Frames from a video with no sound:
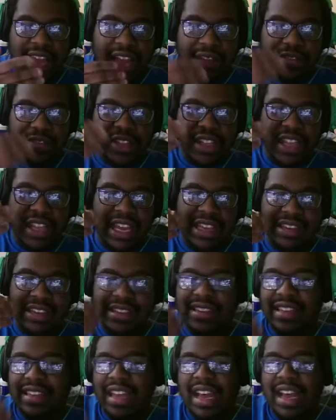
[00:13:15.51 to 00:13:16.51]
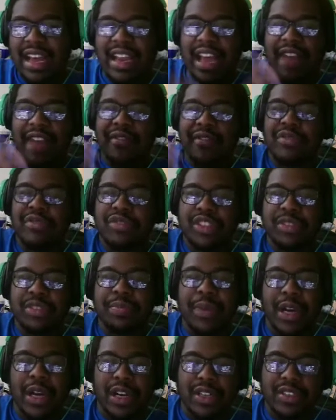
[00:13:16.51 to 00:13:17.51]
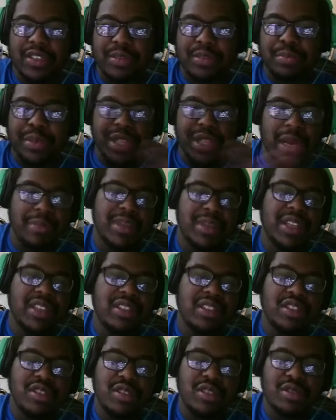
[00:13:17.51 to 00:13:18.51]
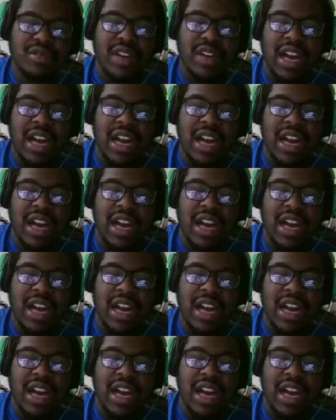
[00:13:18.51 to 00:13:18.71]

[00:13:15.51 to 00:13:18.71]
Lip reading: have to like not have a response, but I mean, you know,